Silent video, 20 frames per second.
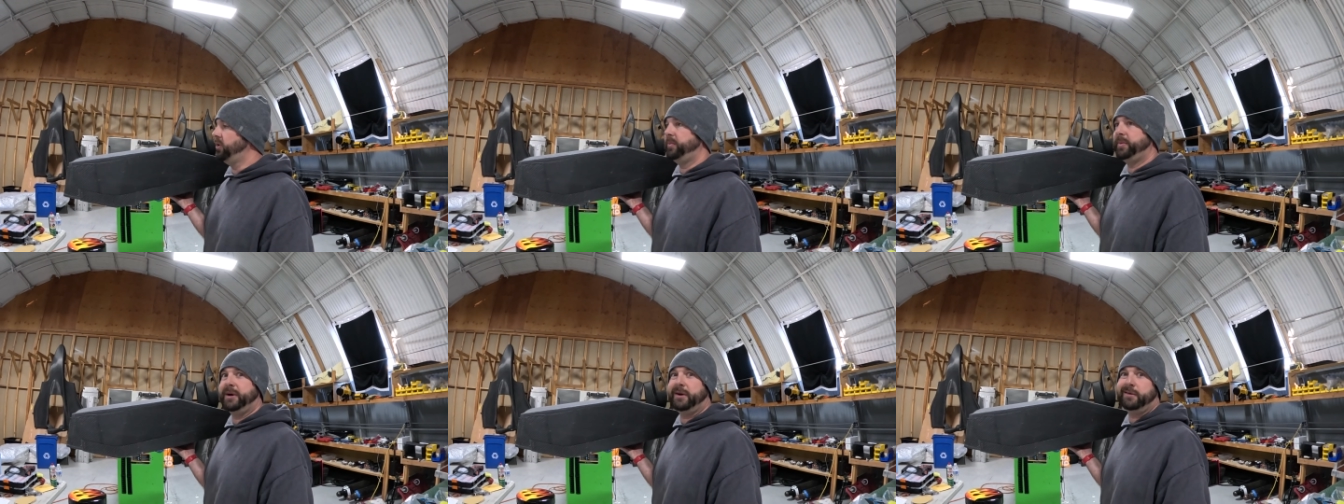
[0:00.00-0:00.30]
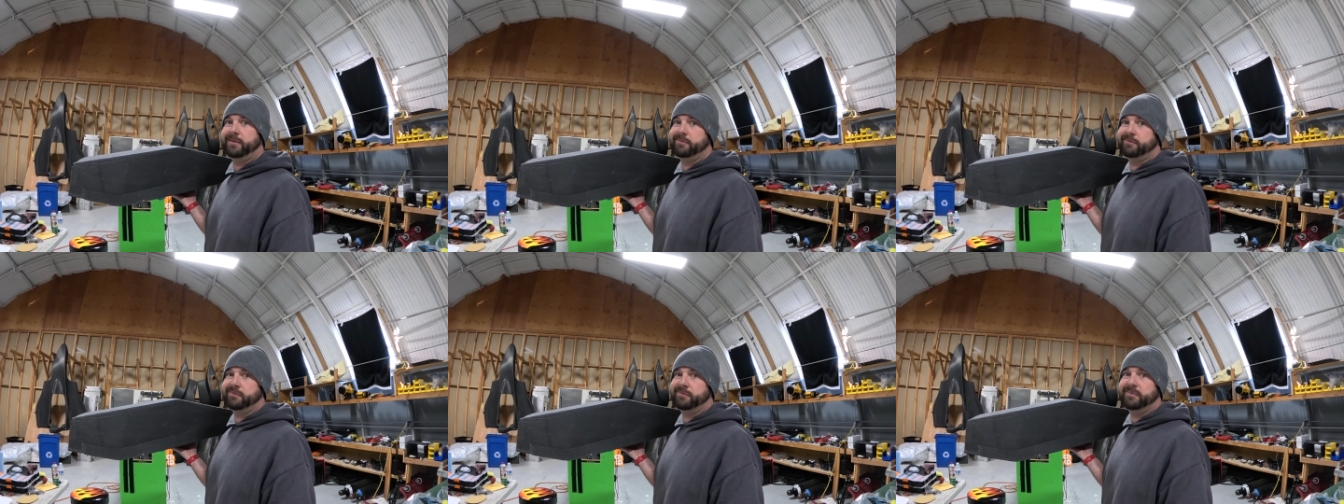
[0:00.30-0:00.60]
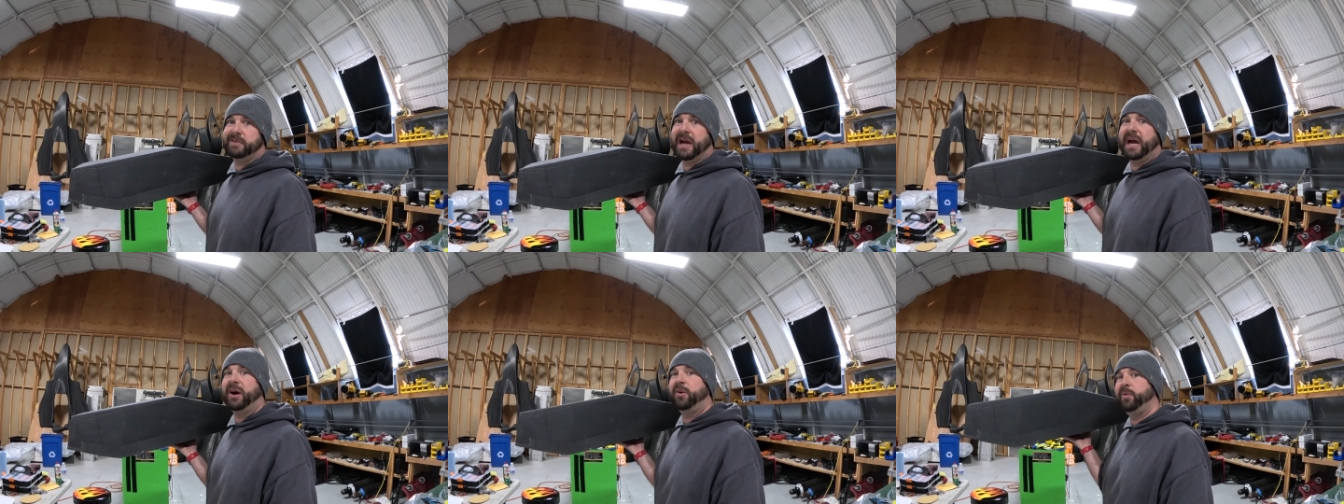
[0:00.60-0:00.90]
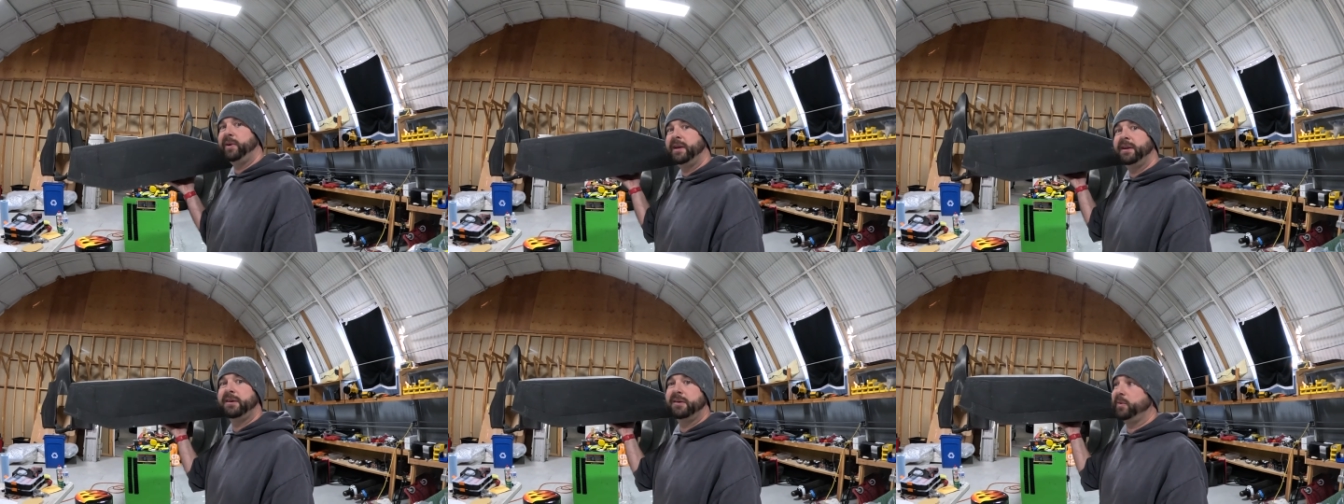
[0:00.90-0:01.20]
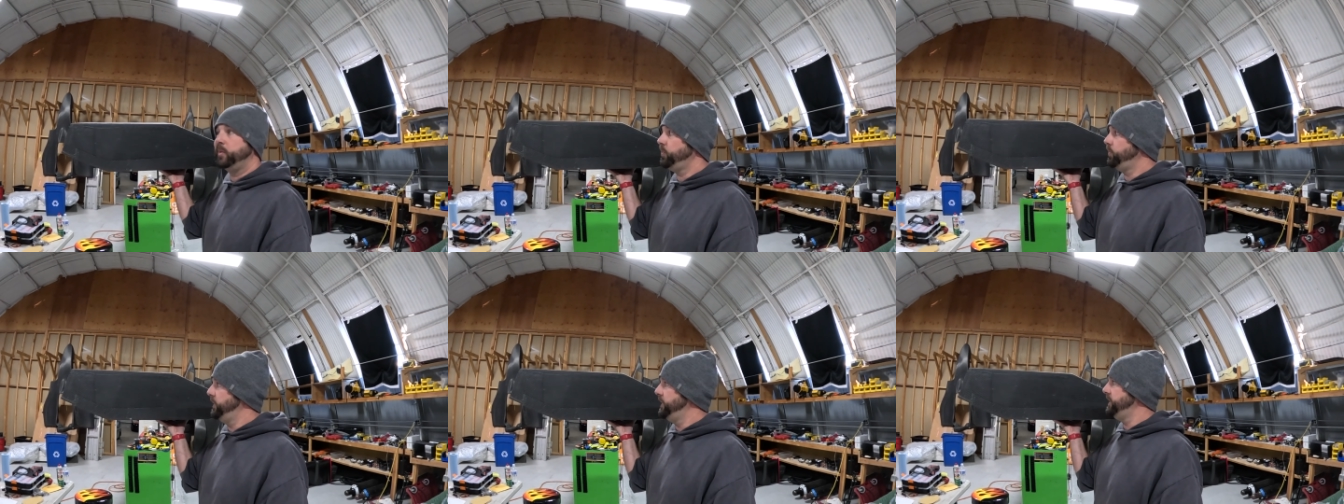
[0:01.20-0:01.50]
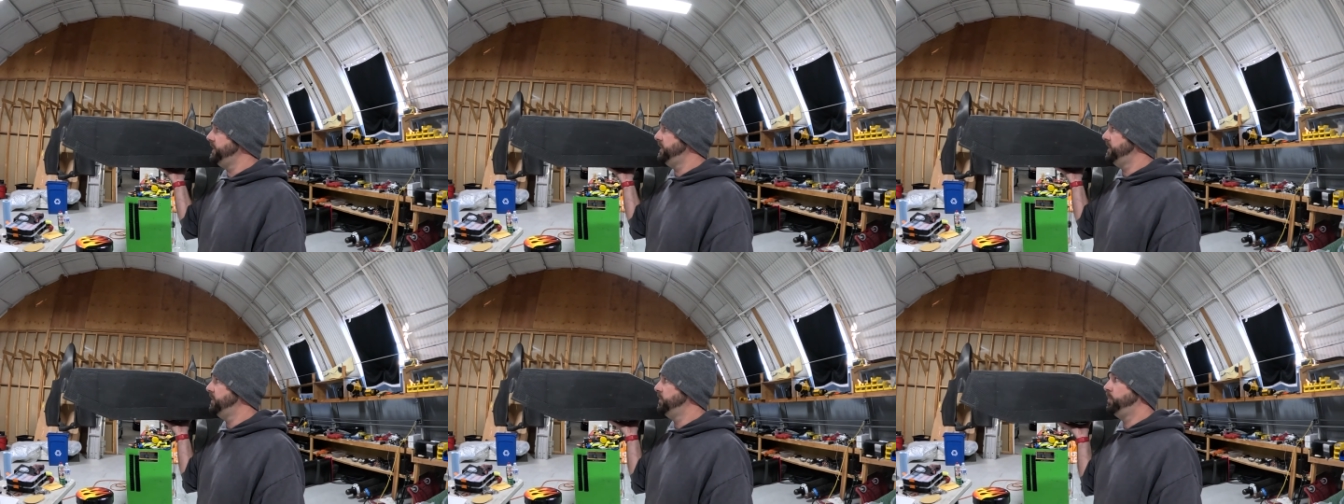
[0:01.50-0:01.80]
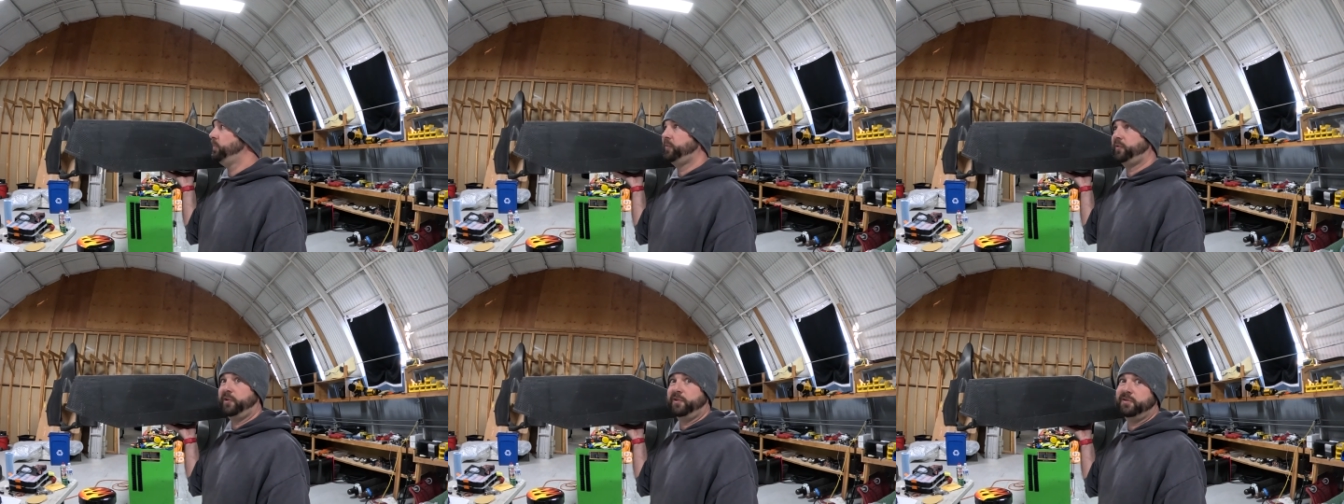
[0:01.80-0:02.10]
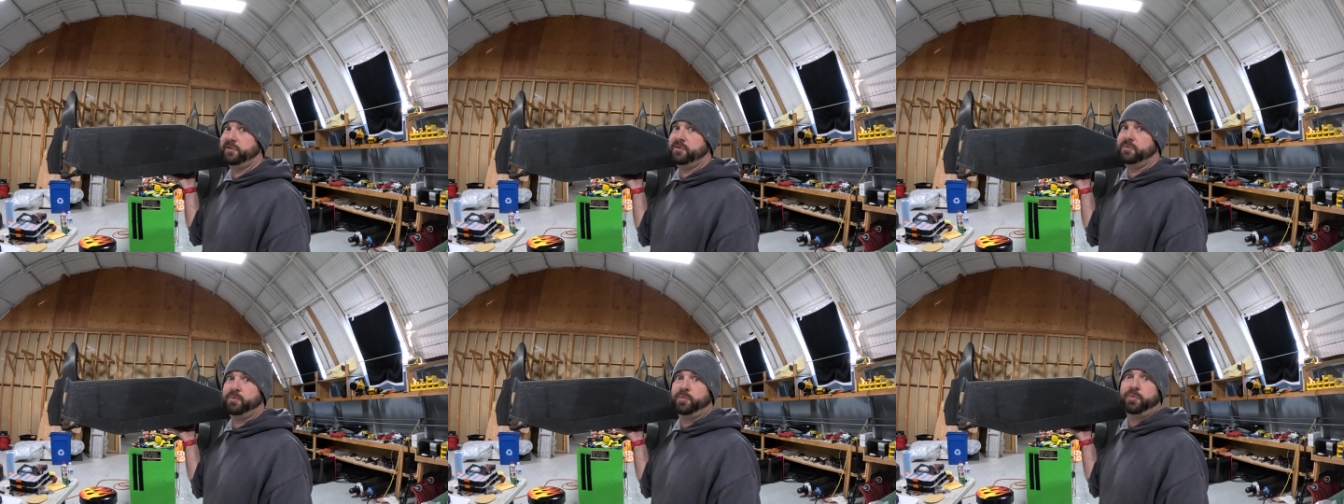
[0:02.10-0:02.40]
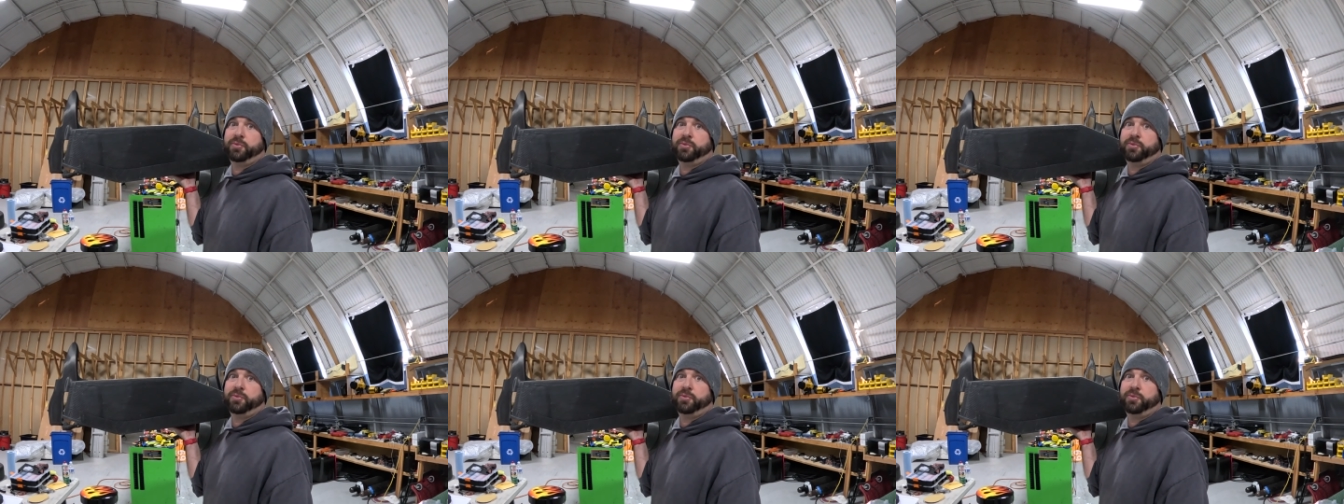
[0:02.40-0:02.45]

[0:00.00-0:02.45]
about how we ended up making such